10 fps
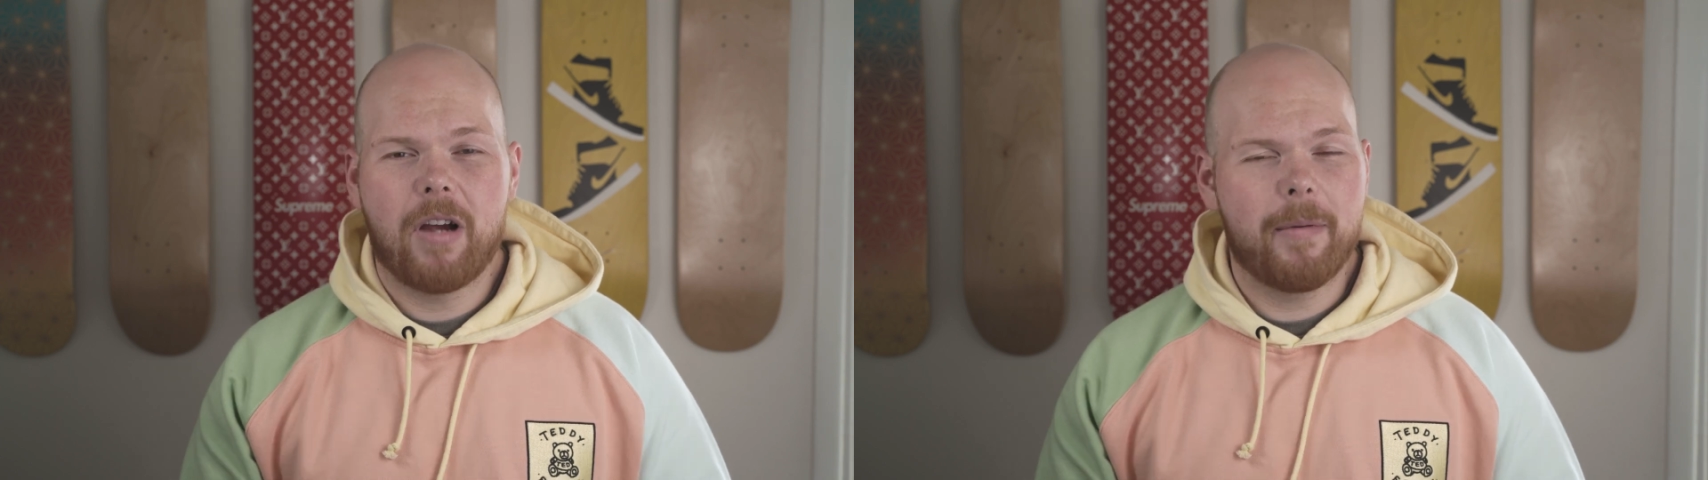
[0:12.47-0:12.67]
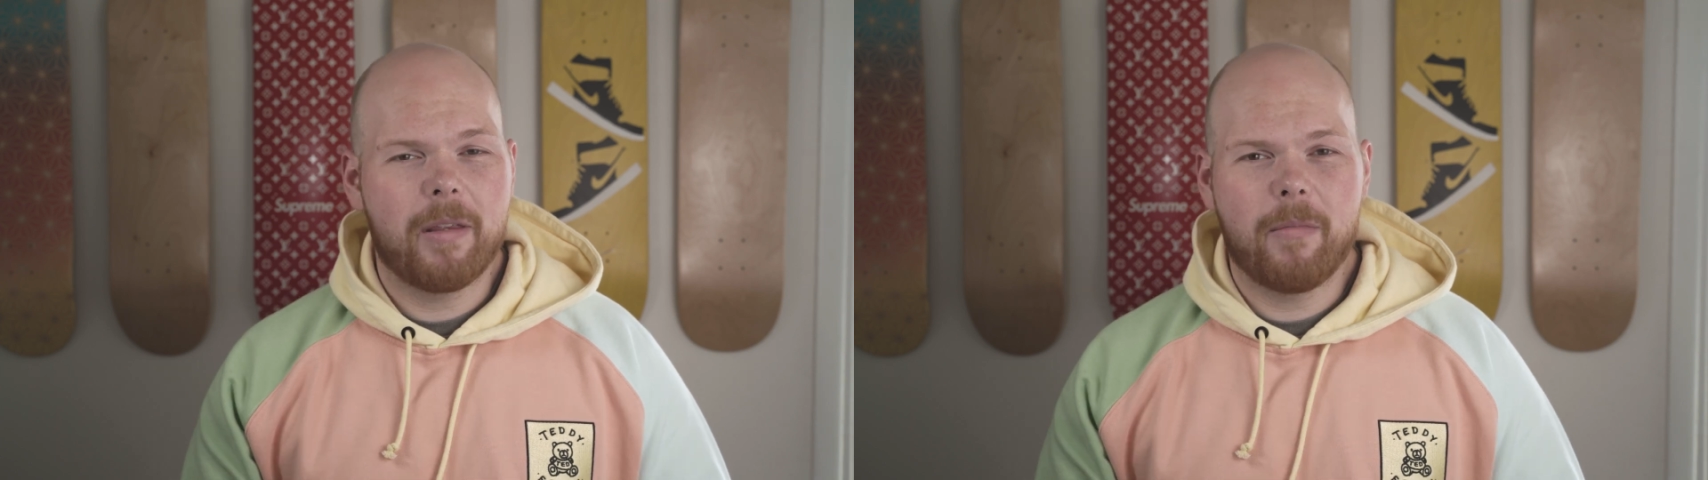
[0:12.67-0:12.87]

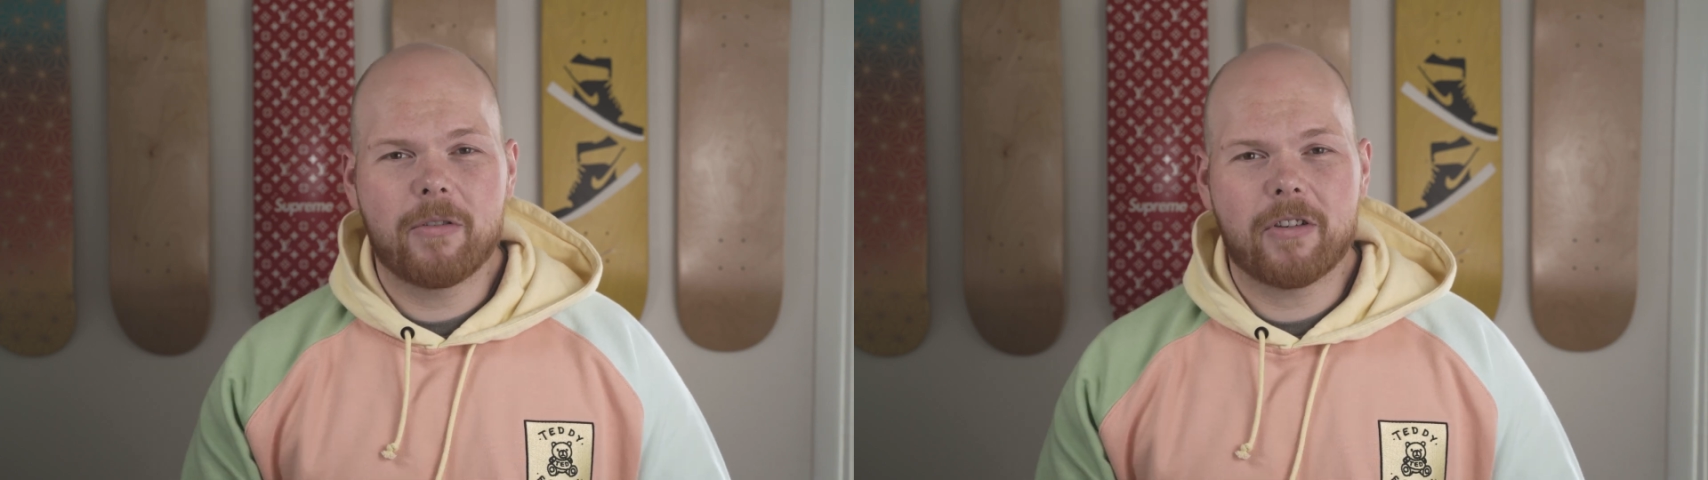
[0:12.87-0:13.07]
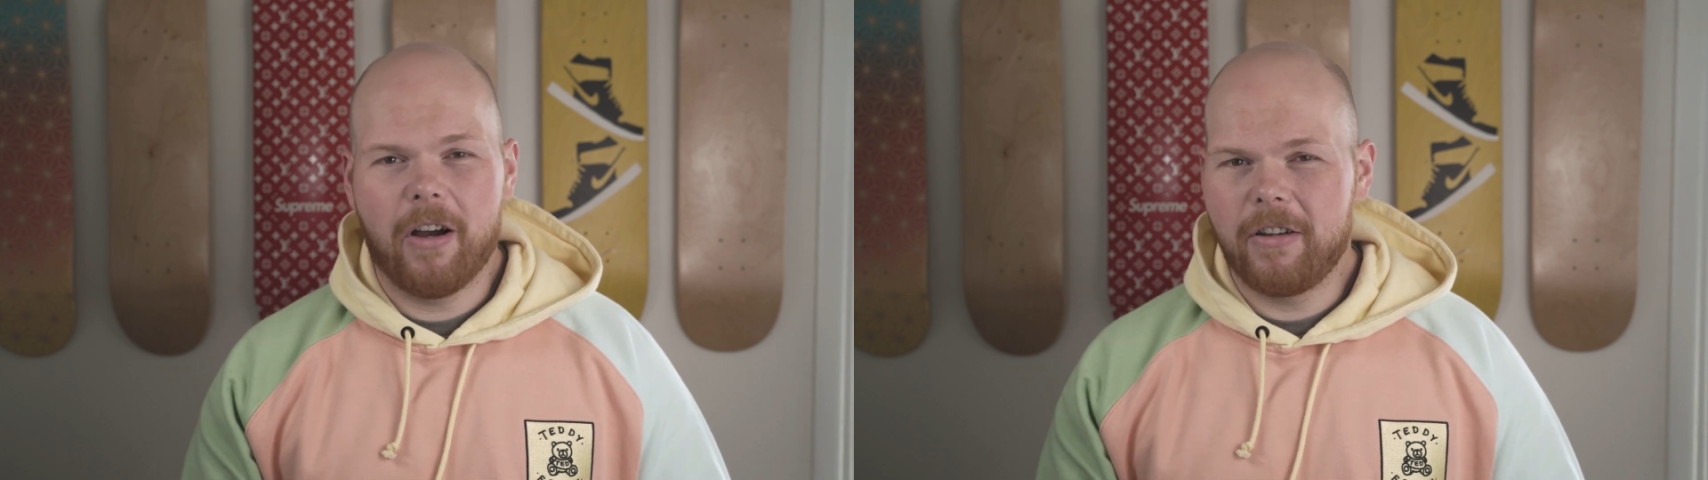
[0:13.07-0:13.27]
Probably the
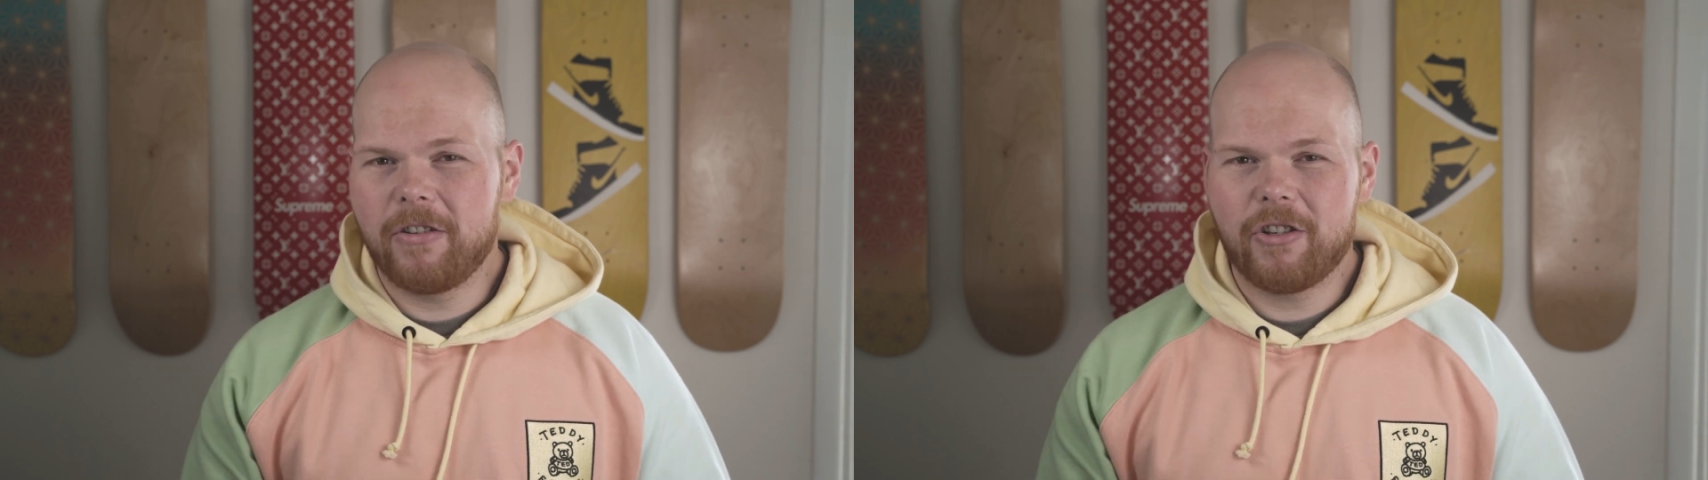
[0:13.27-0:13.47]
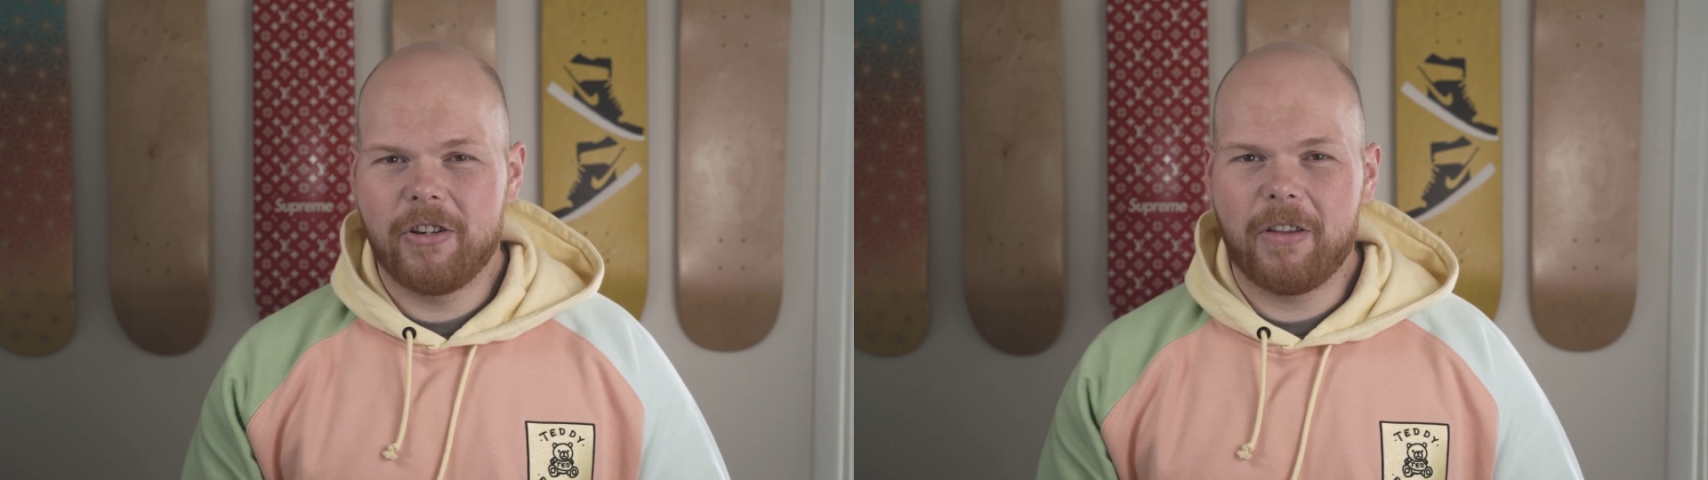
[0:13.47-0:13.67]
most
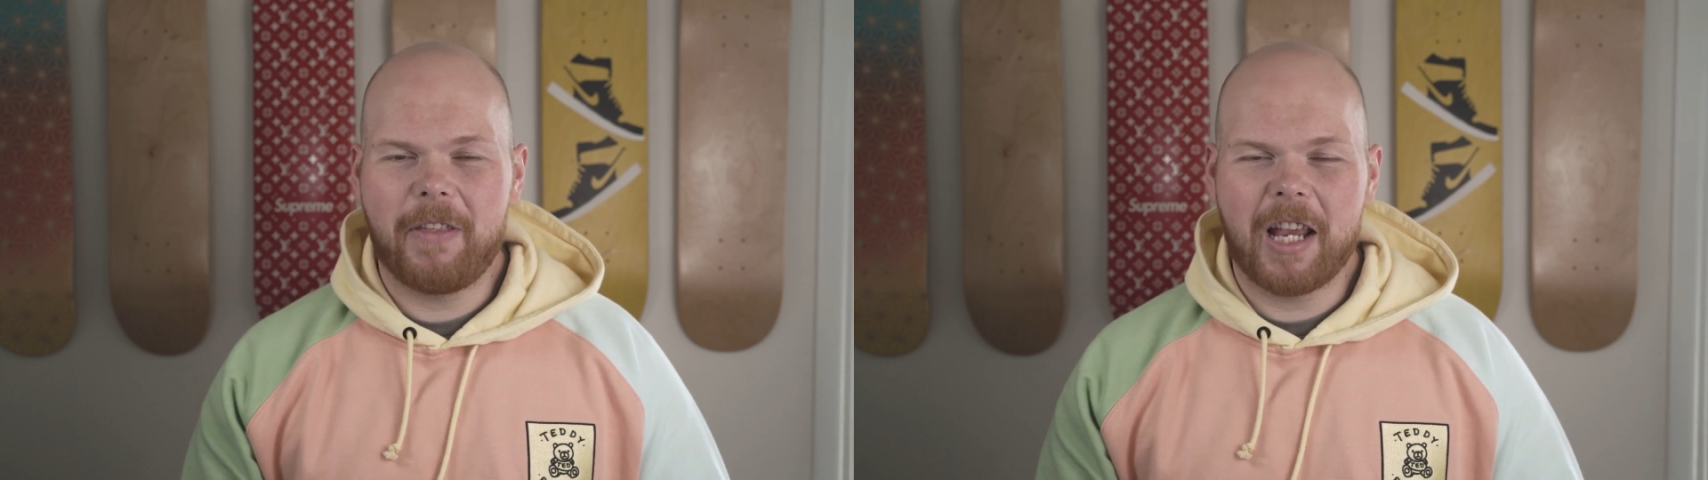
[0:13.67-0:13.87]
unchill